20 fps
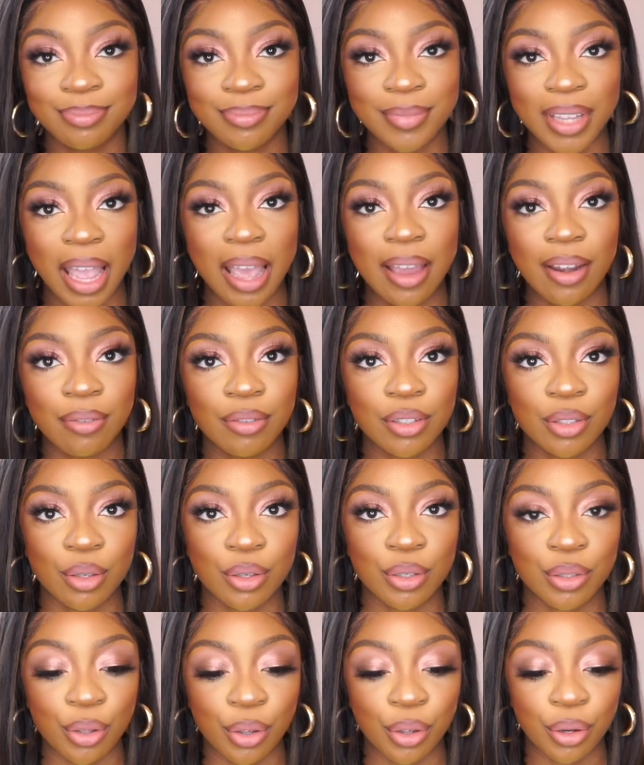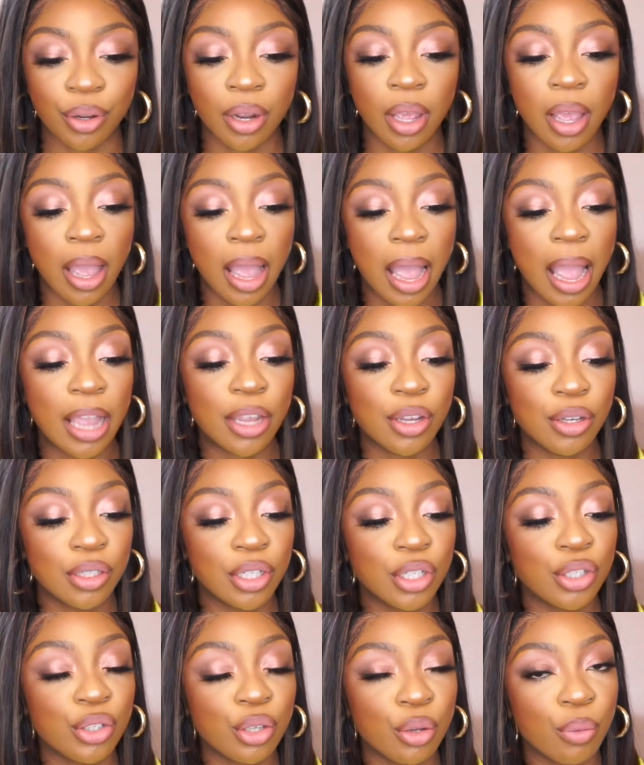I love this on its own. I
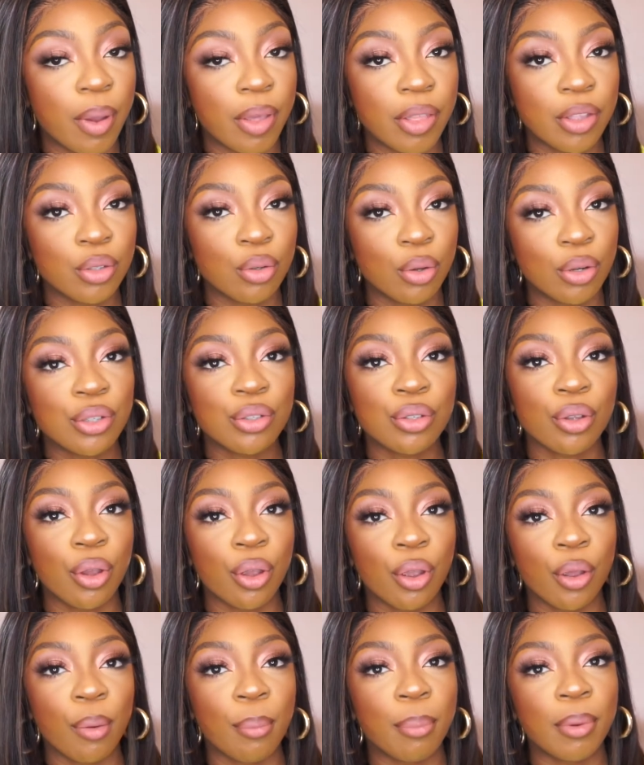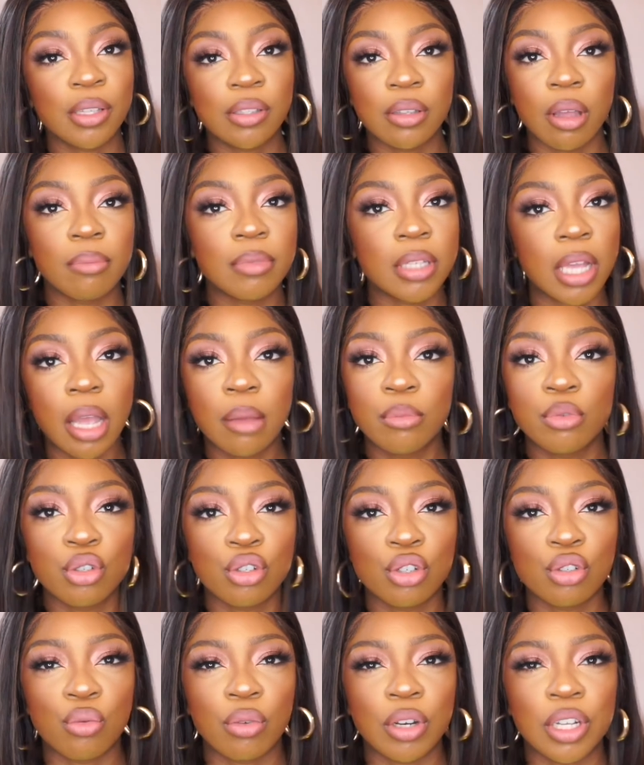usually do wear this on its own, but sometimes you
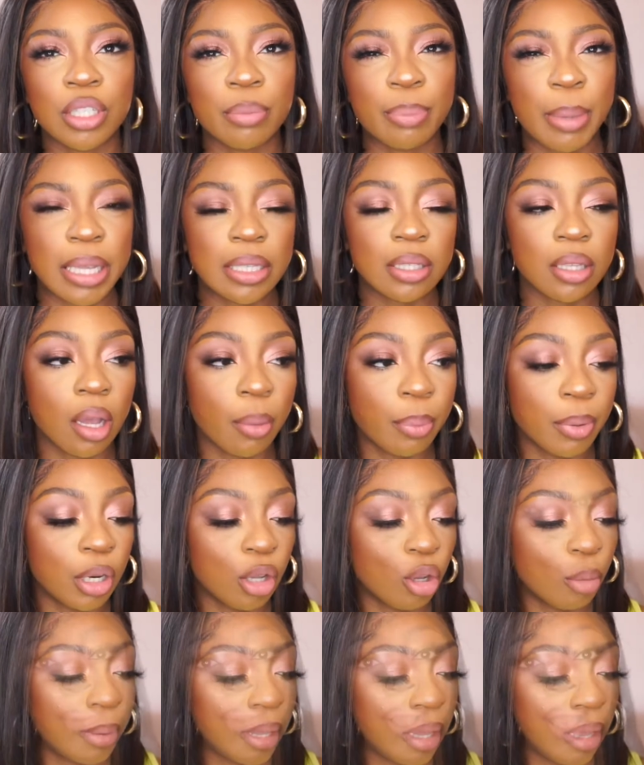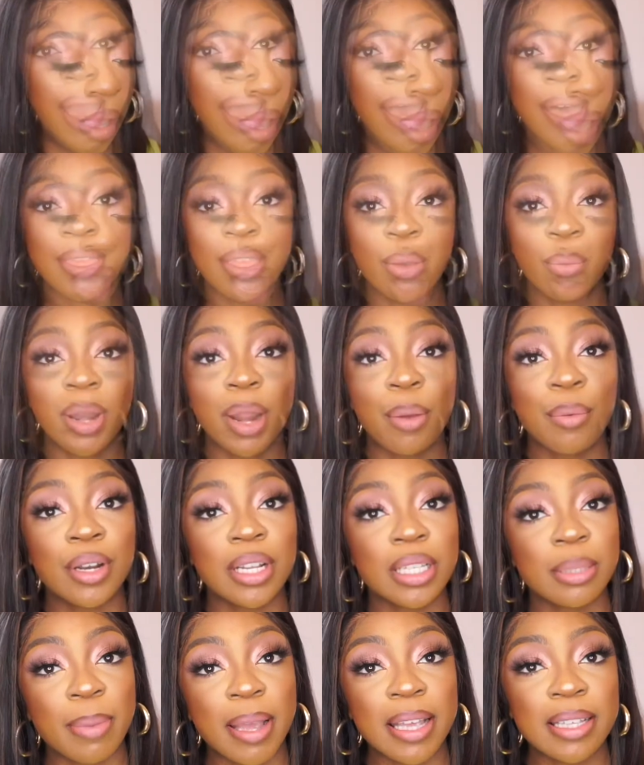just want to spice it up a little bit. And then when I want
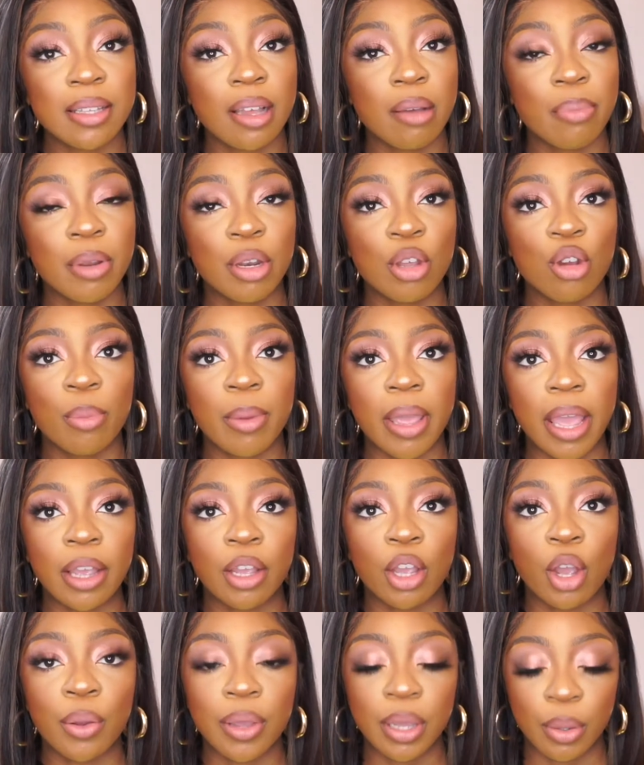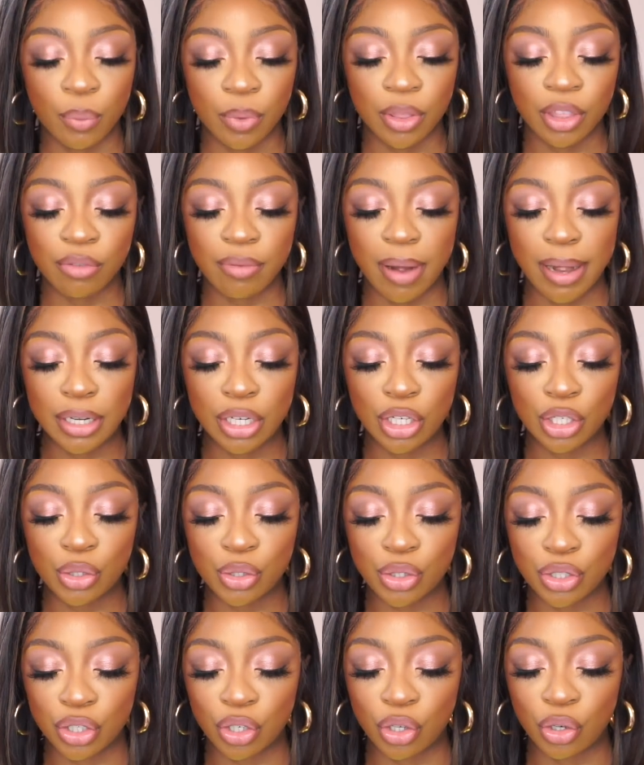to spice it up a little bit, I go in with the Grand
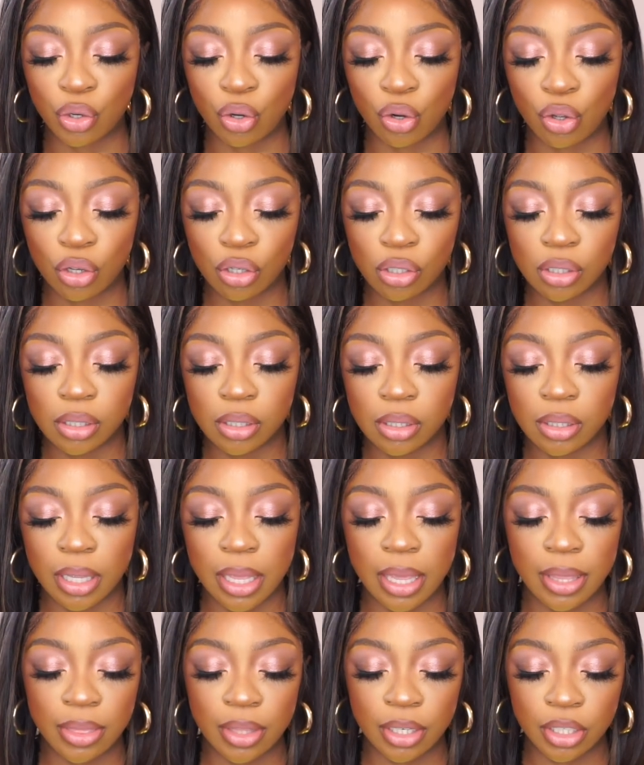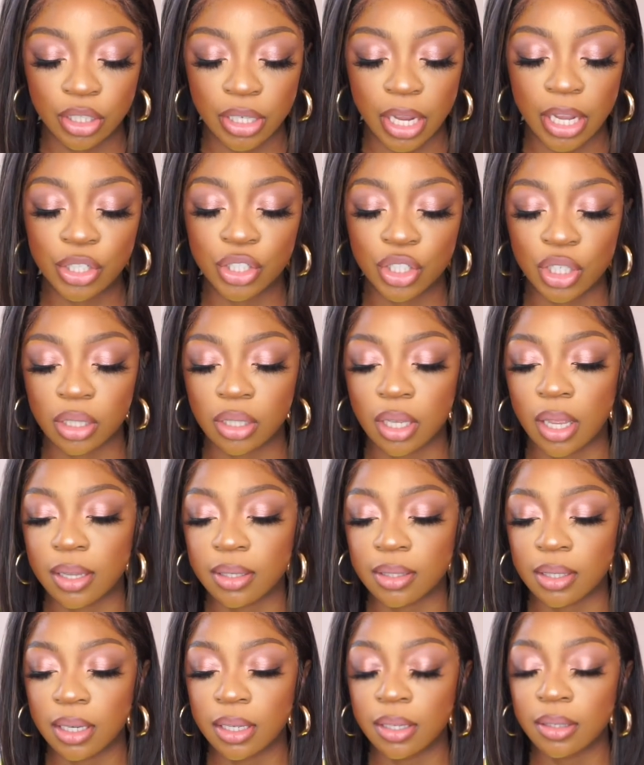Illusion gloss in the shade Just
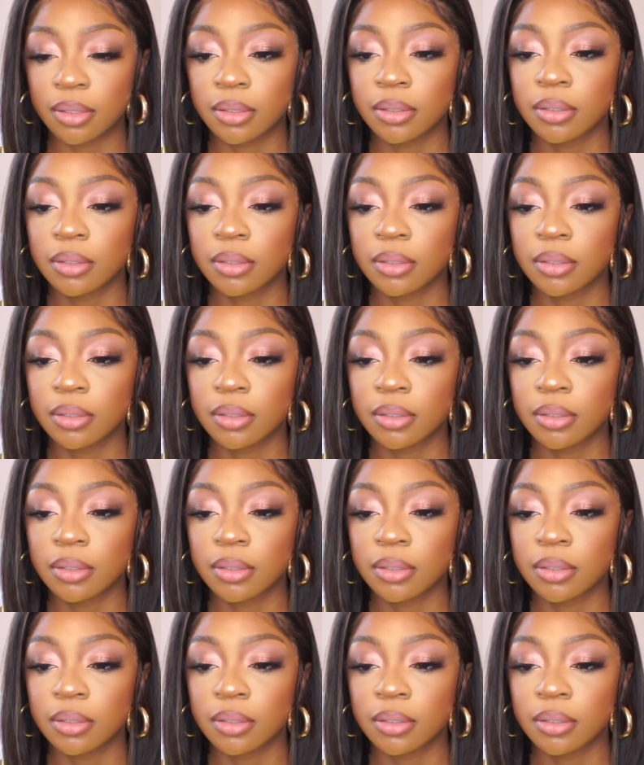Hustlin.